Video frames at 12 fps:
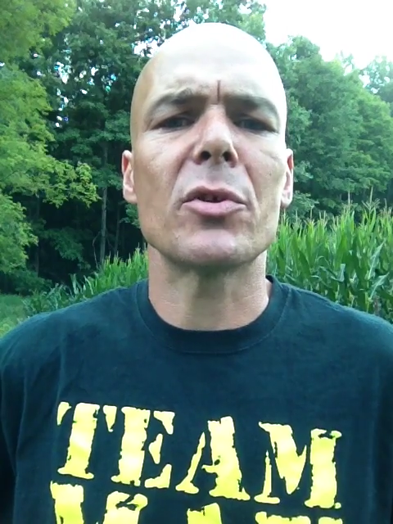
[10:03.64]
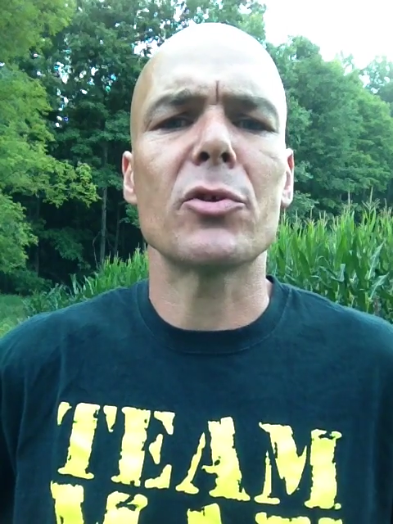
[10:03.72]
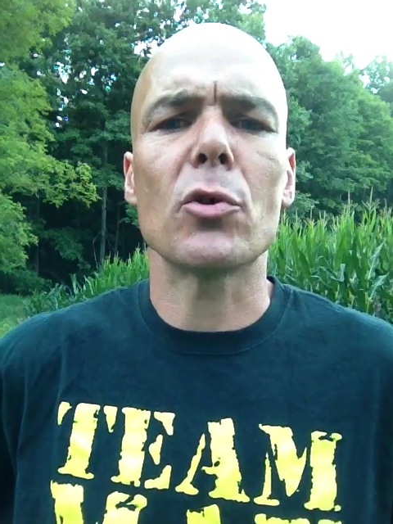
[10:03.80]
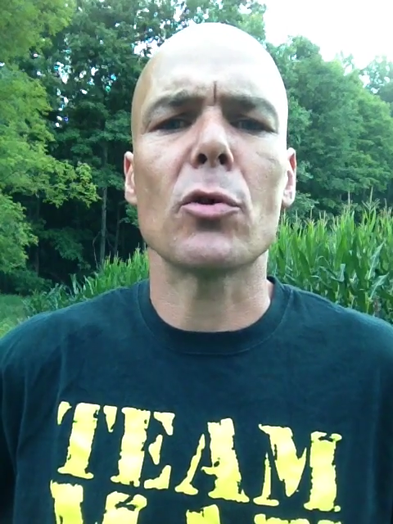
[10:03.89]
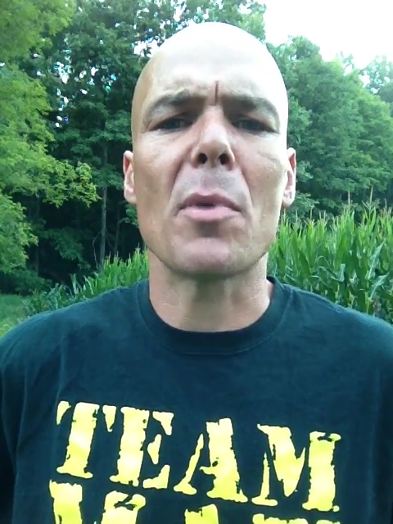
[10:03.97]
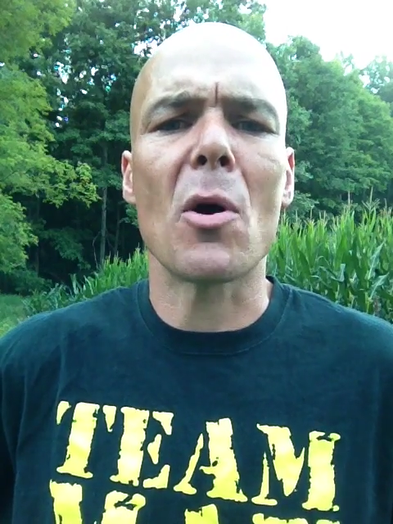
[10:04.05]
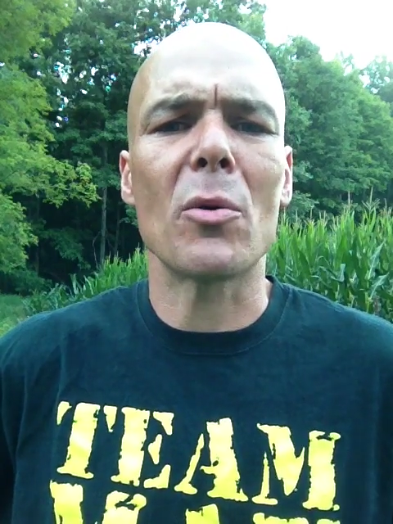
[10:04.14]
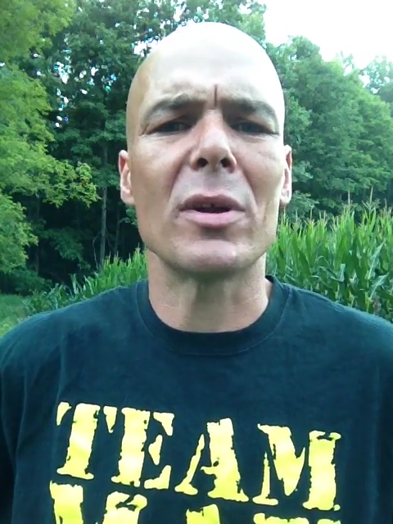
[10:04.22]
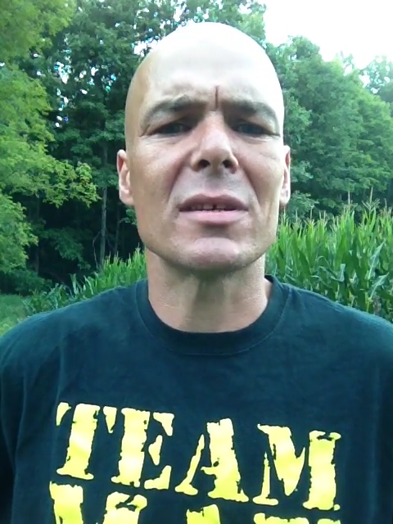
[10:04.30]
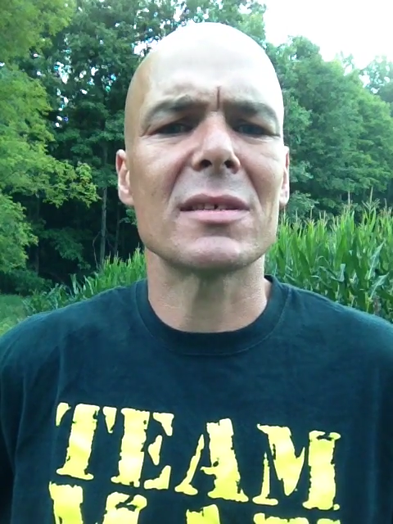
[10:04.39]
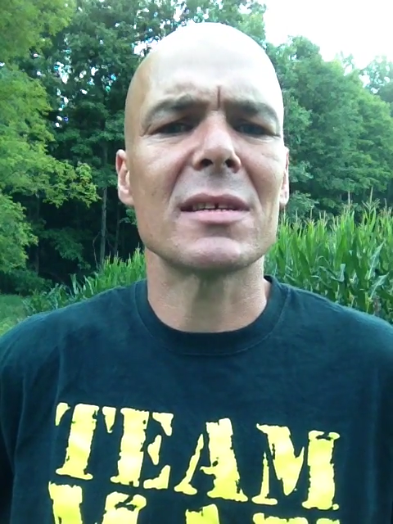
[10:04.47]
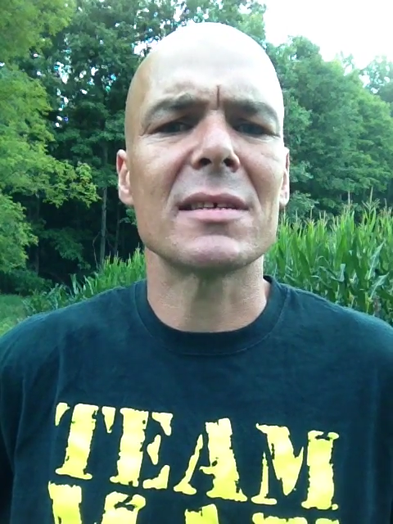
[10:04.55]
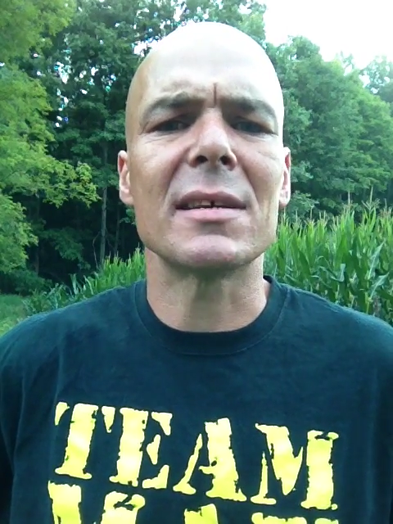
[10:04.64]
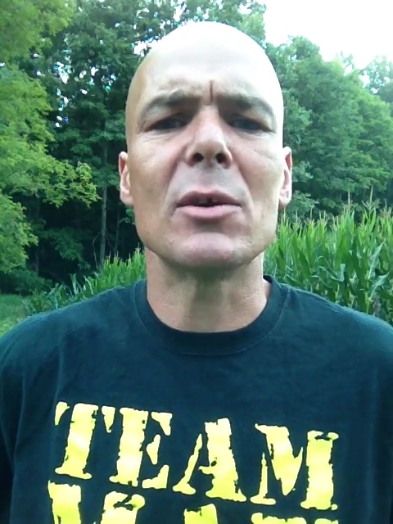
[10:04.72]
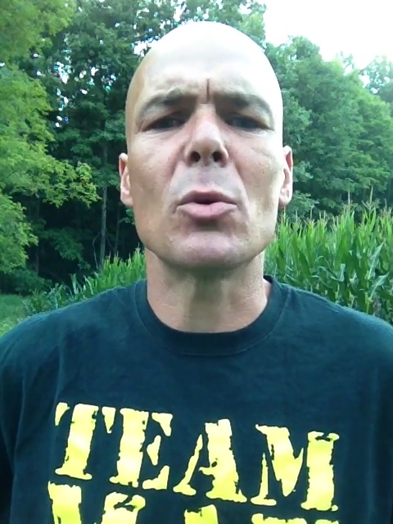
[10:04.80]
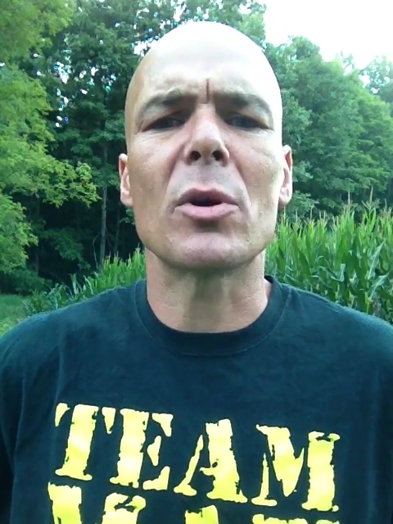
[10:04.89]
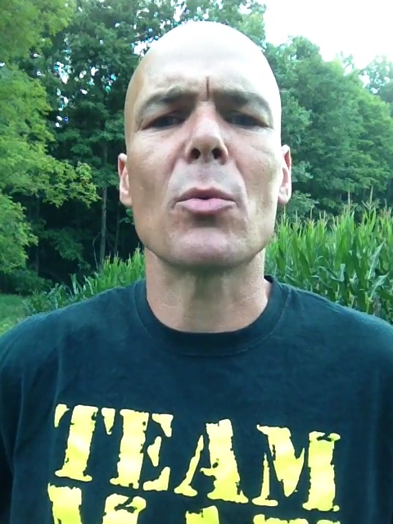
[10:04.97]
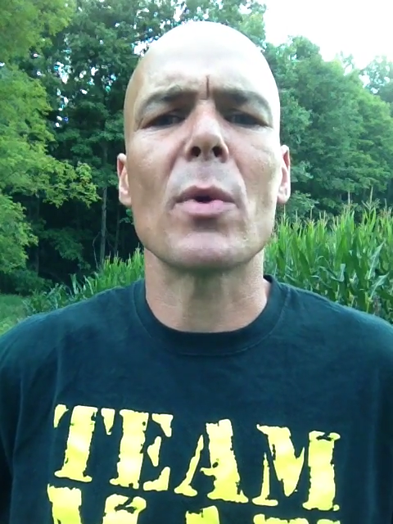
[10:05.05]
with your opponents to see
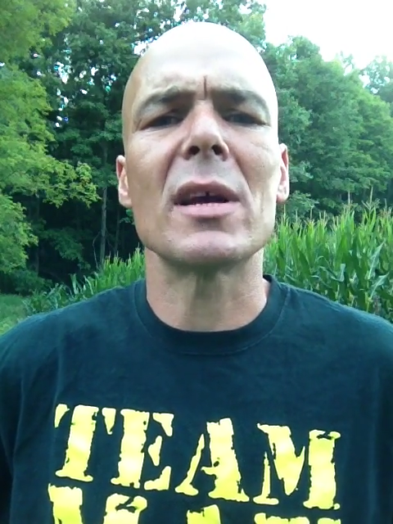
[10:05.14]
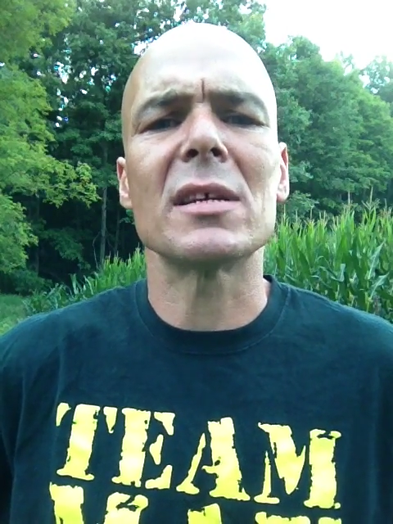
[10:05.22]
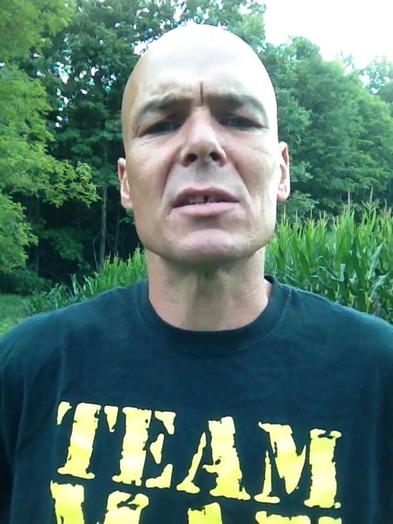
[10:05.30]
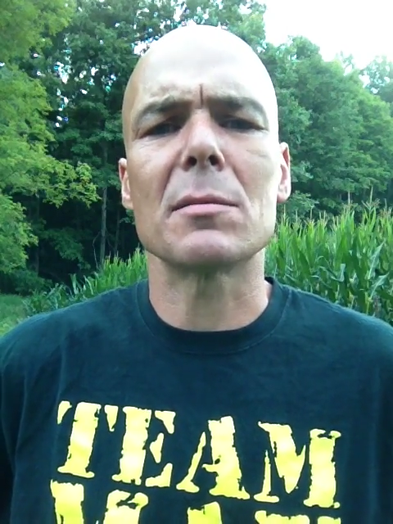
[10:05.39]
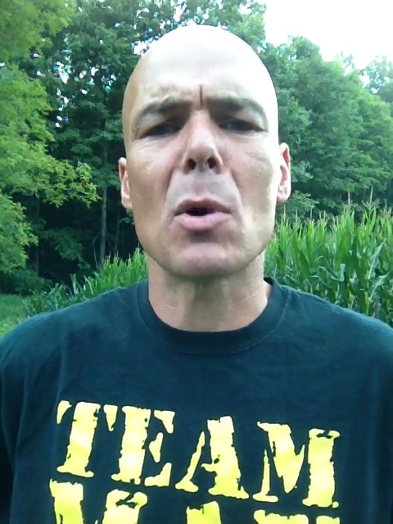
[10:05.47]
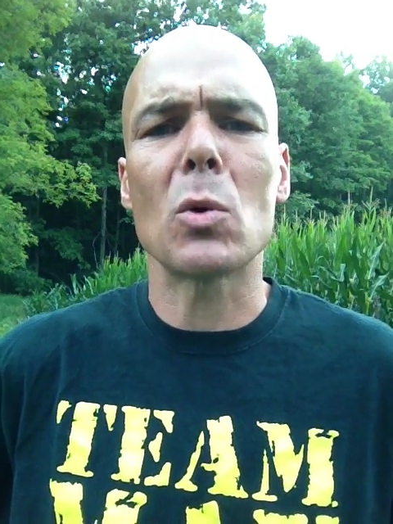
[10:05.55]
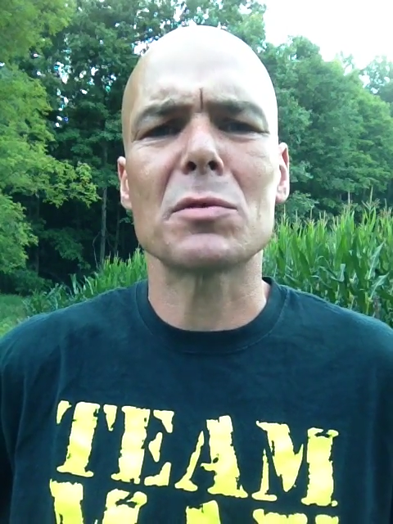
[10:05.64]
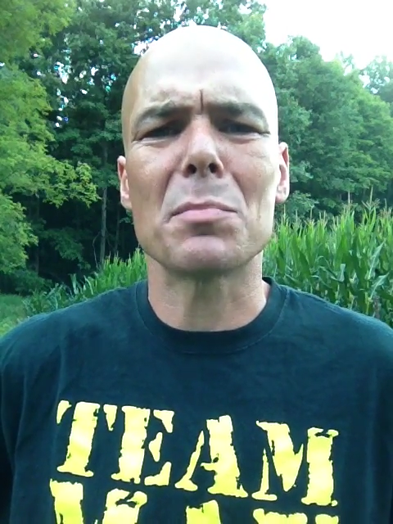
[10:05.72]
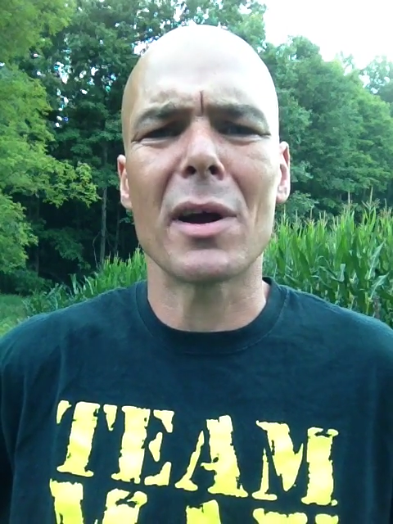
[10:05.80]
who can raise the most